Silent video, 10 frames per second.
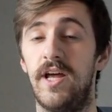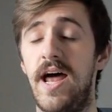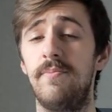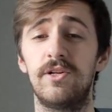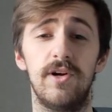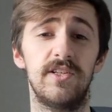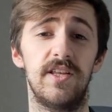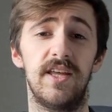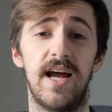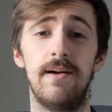and I'm
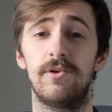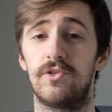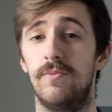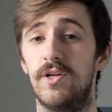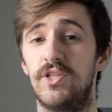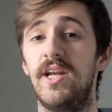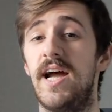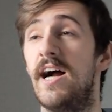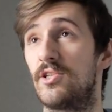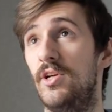addressing the camera so much that I
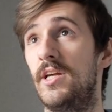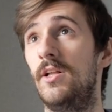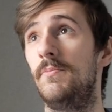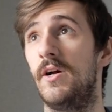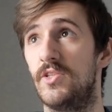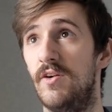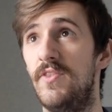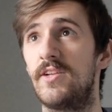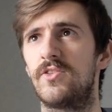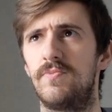actually killed myself.
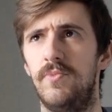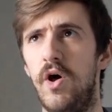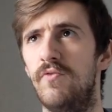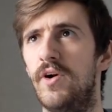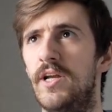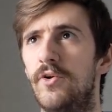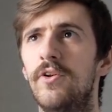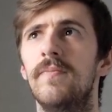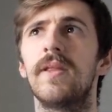That's not very good.